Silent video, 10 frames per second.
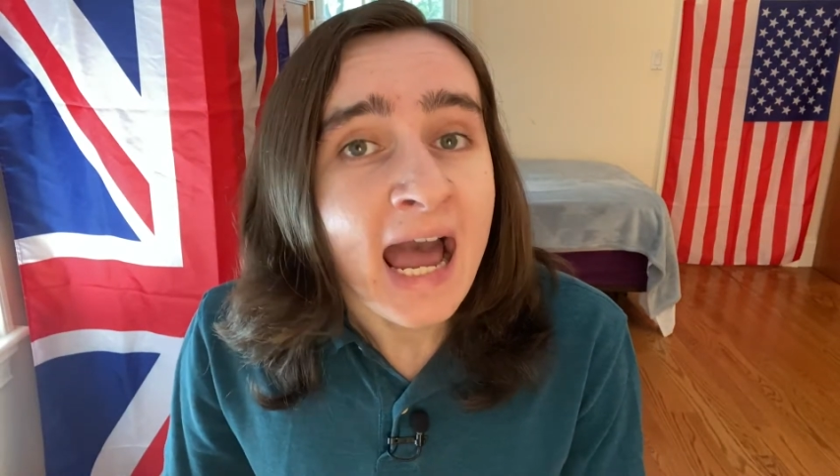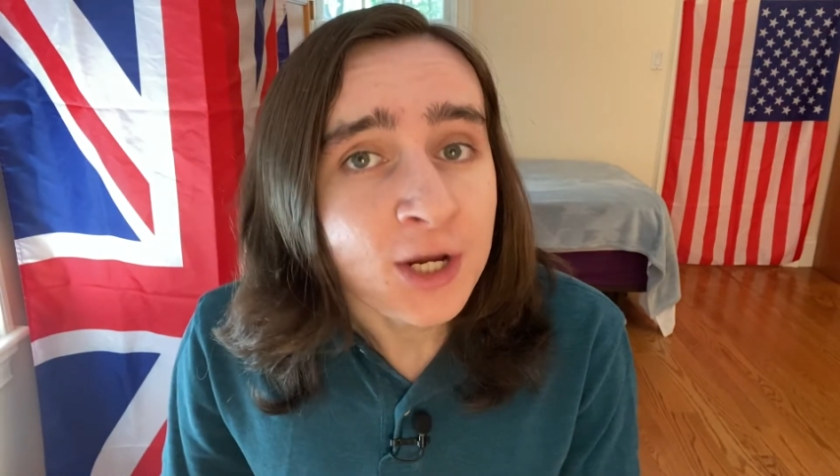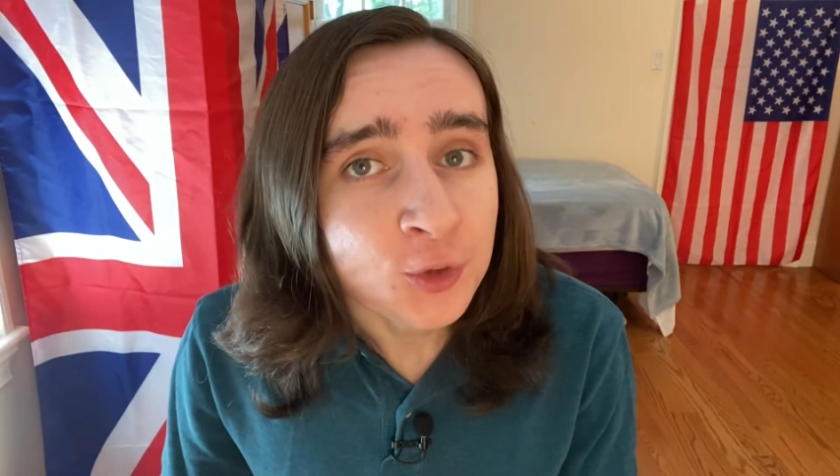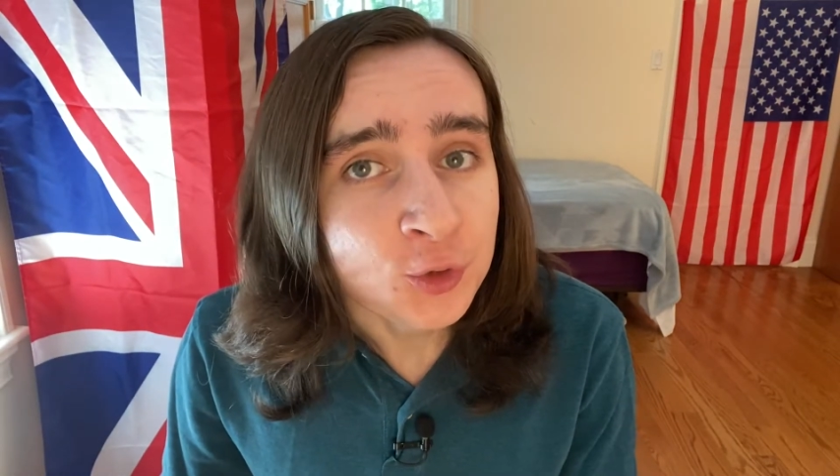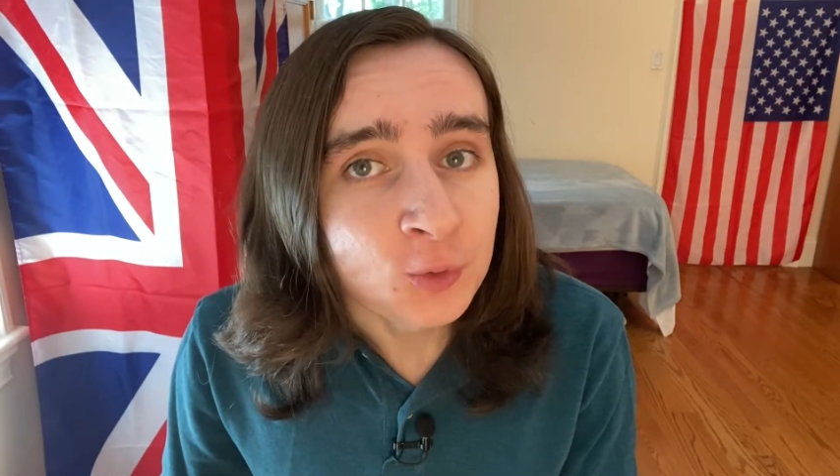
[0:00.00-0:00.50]

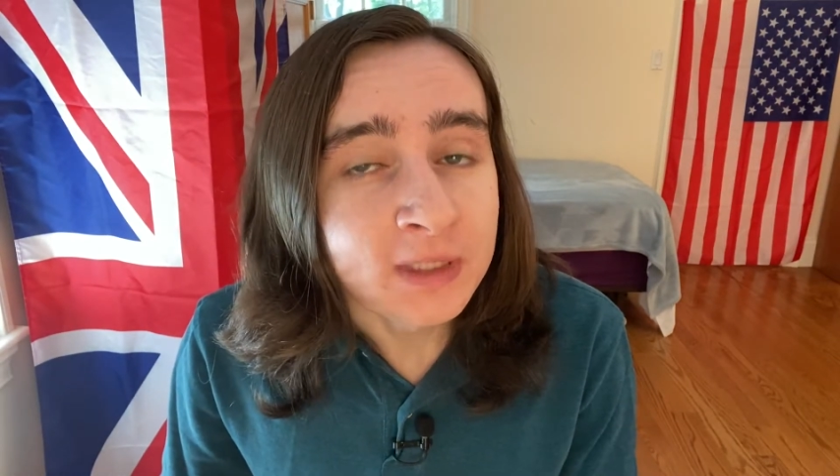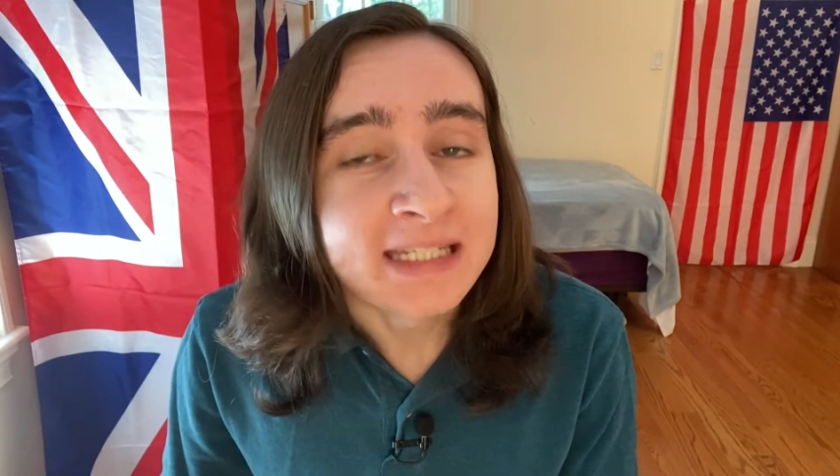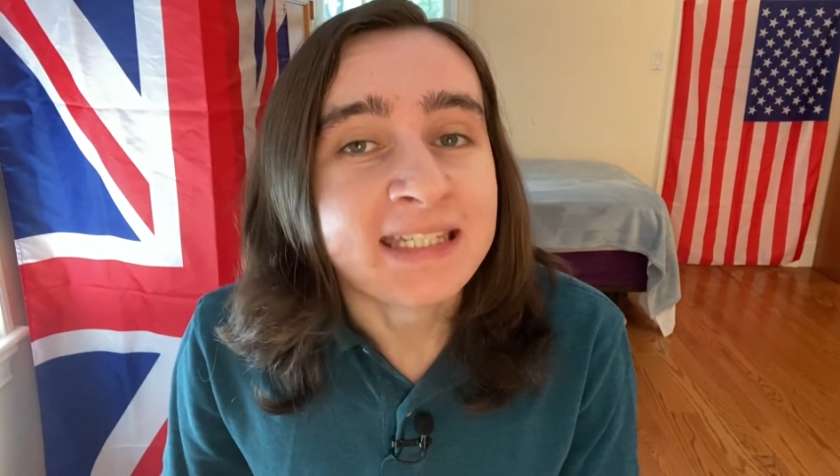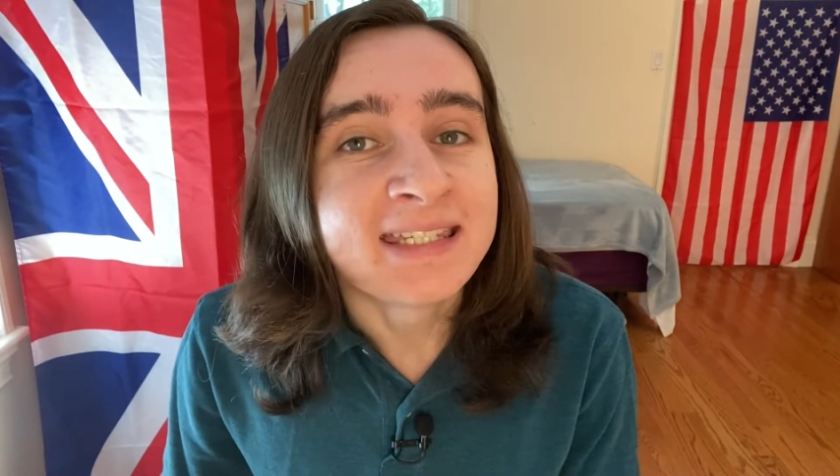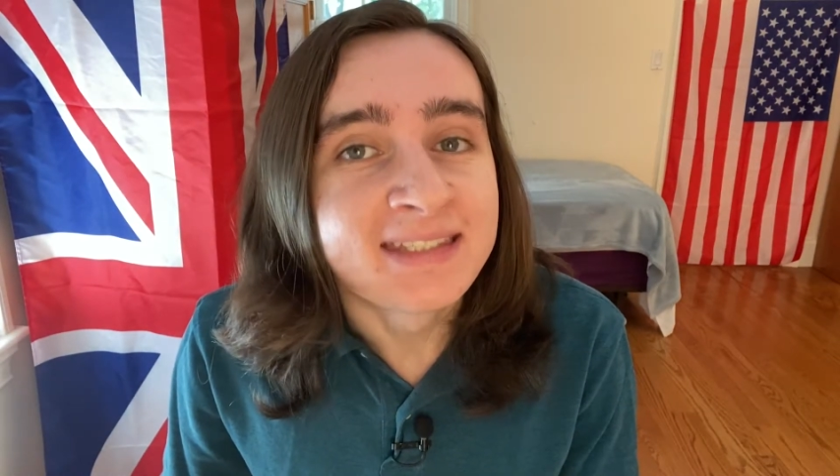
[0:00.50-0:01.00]

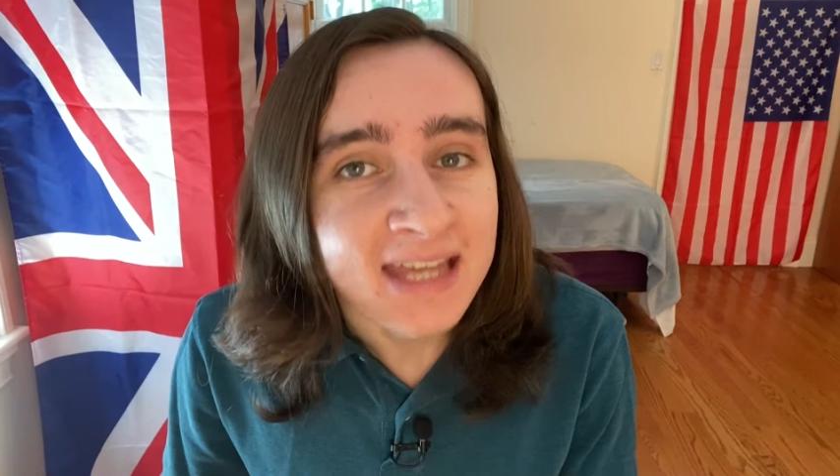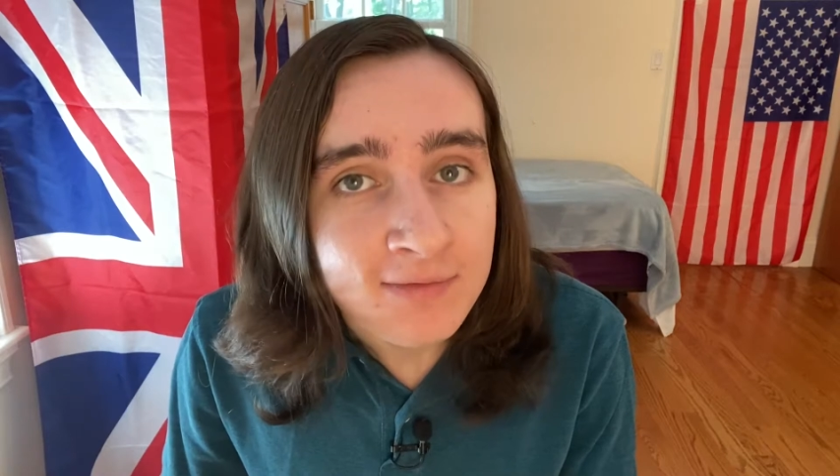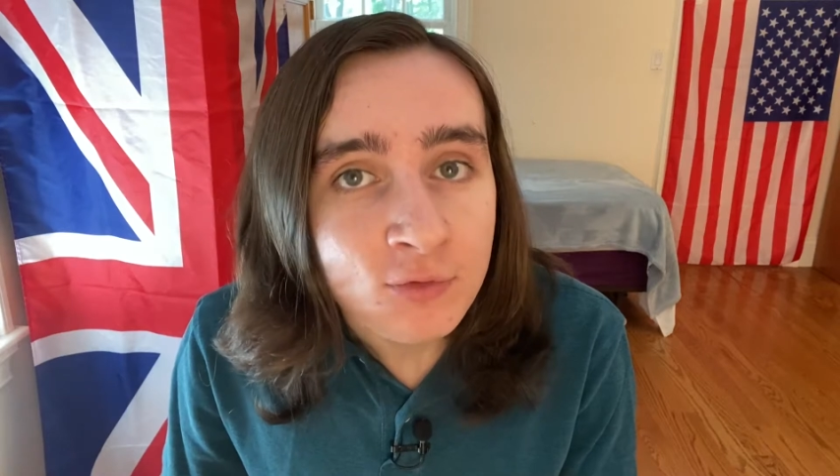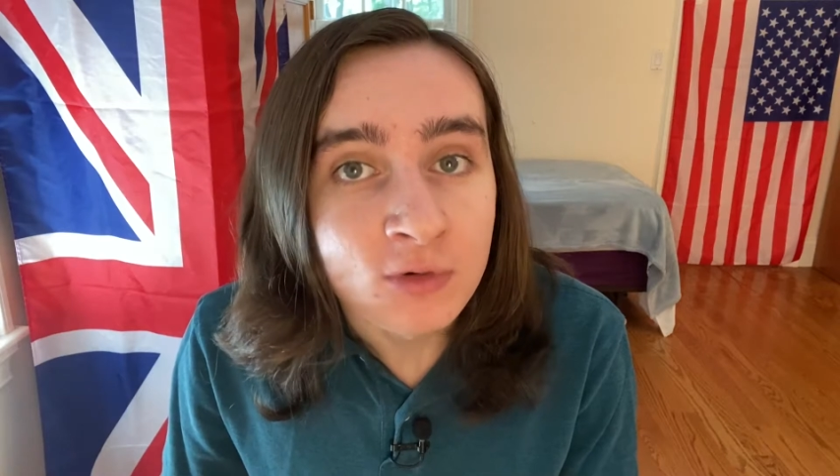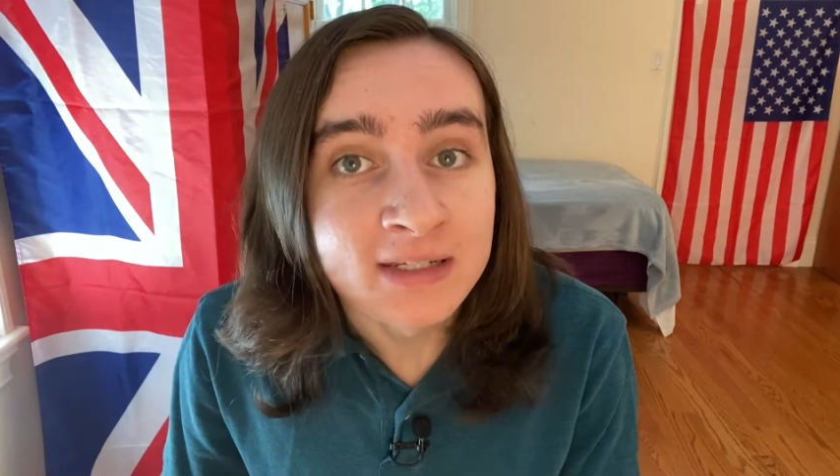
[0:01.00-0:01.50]
actually
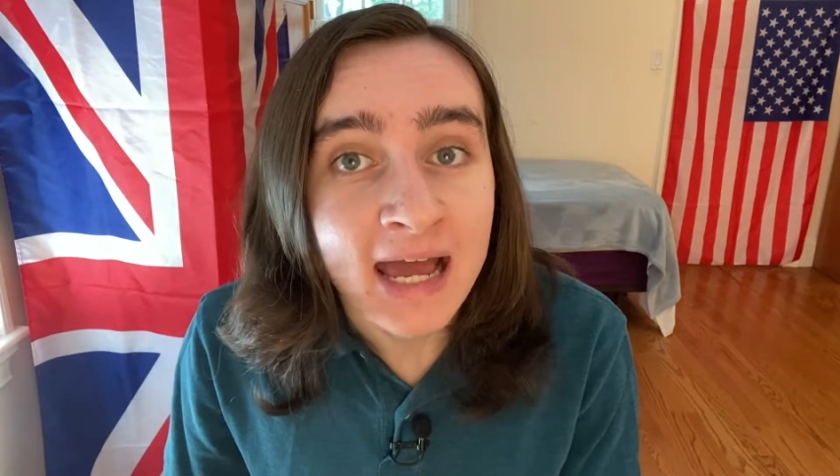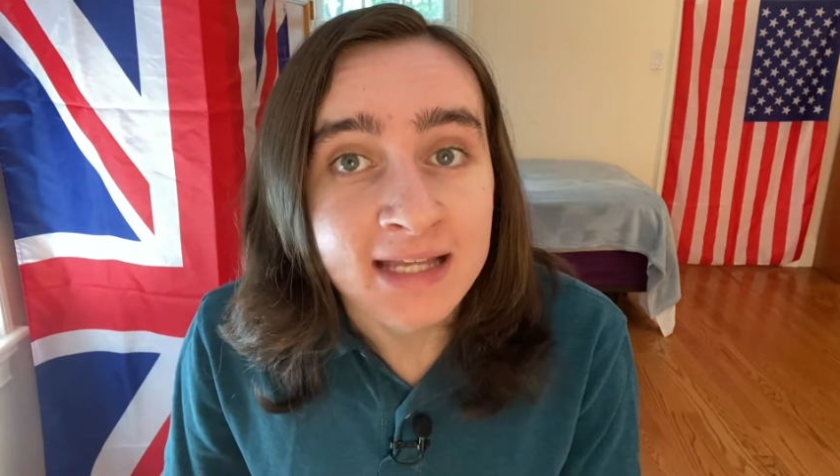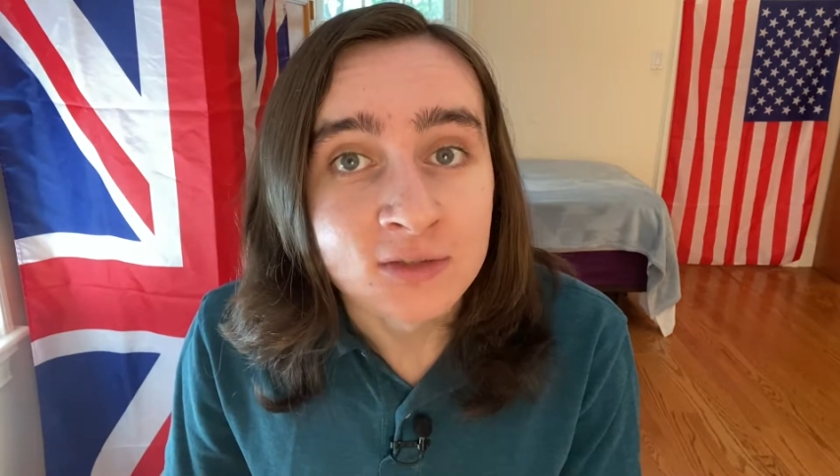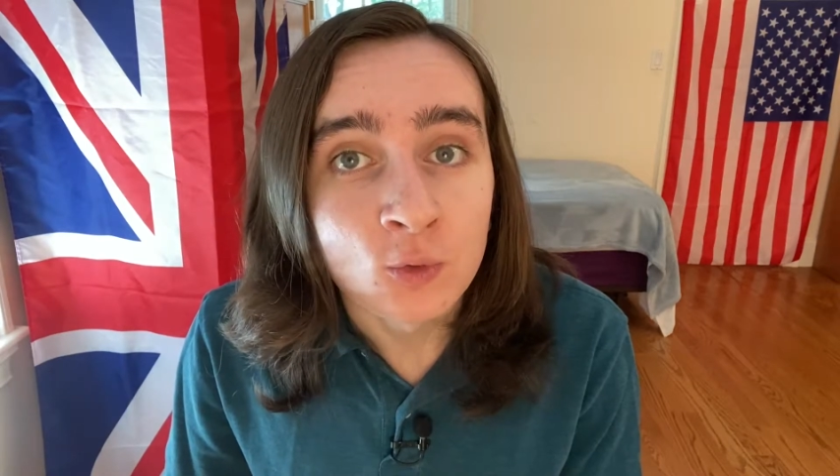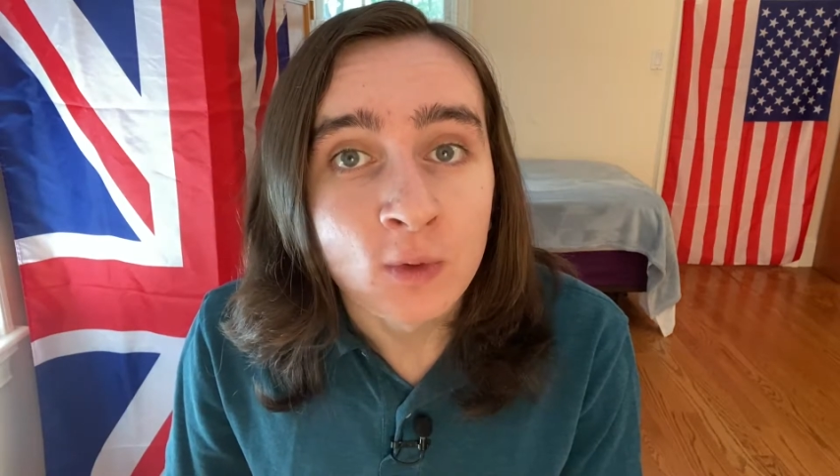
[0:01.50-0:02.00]
several
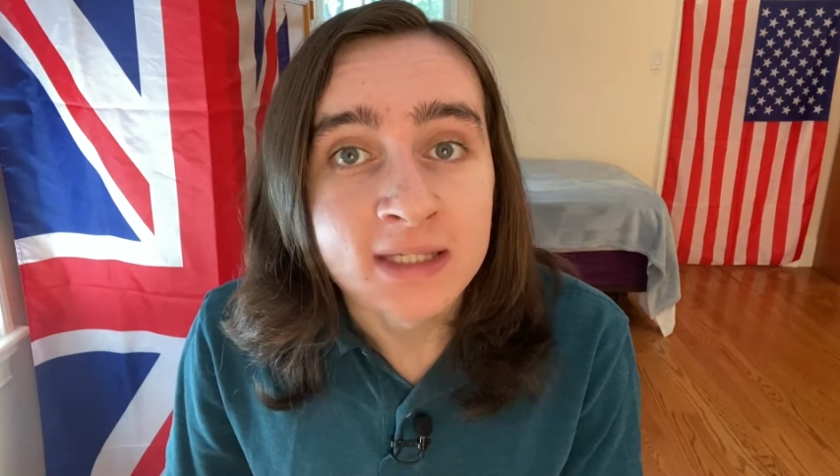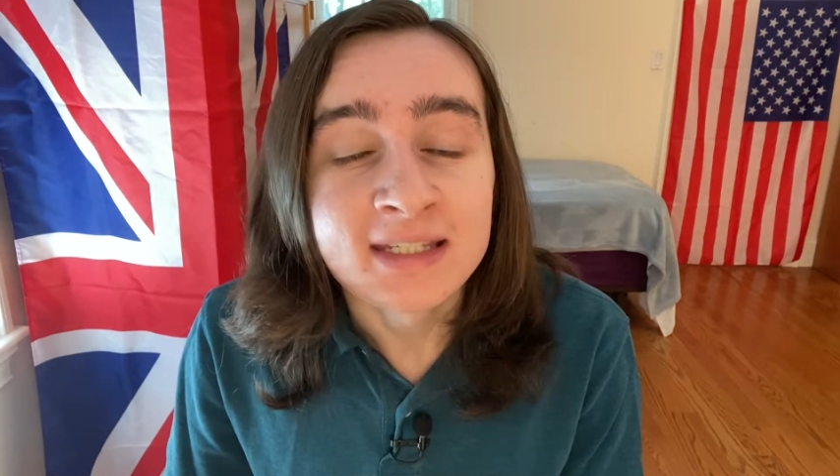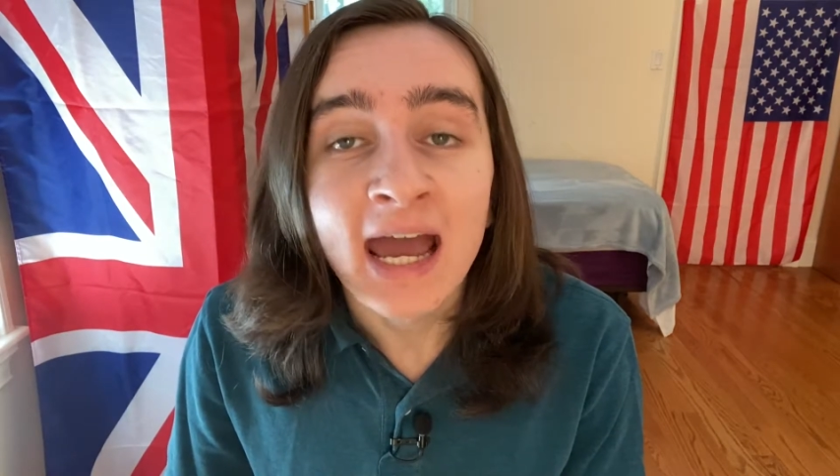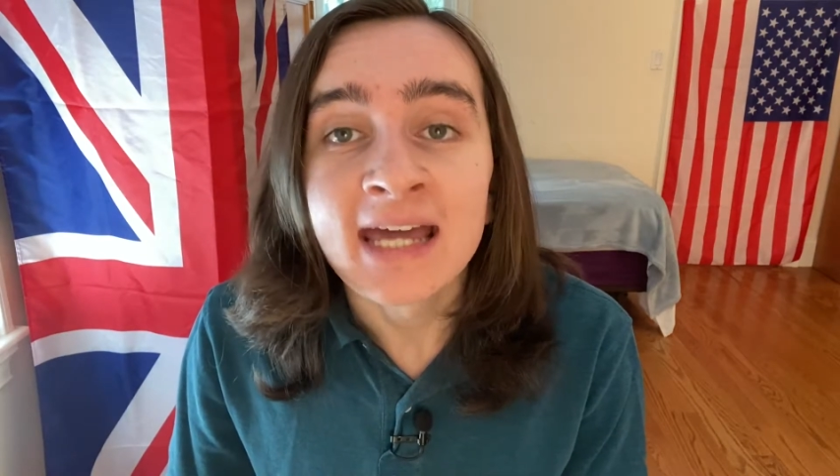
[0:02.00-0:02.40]
inadequate